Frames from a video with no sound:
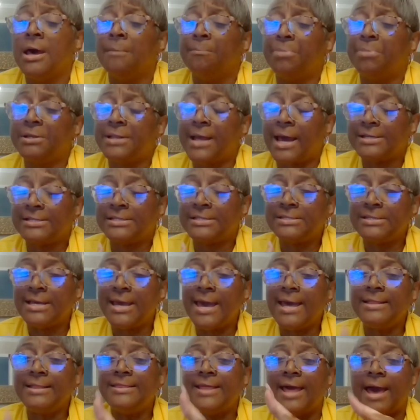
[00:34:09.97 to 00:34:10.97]
But I
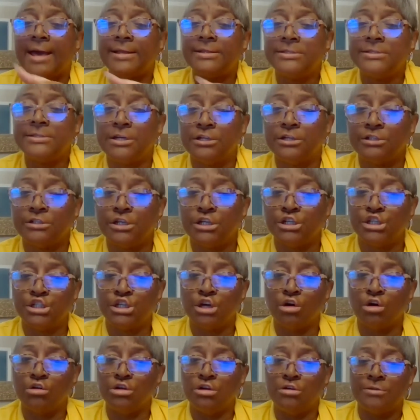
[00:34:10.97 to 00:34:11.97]
said that to
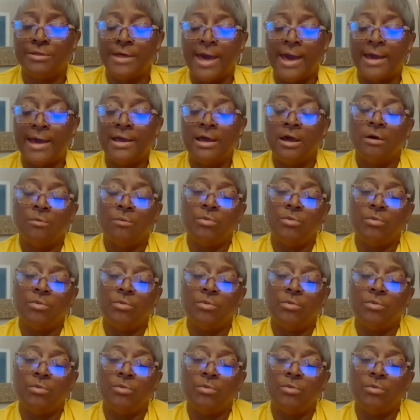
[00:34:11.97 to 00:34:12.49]
show you that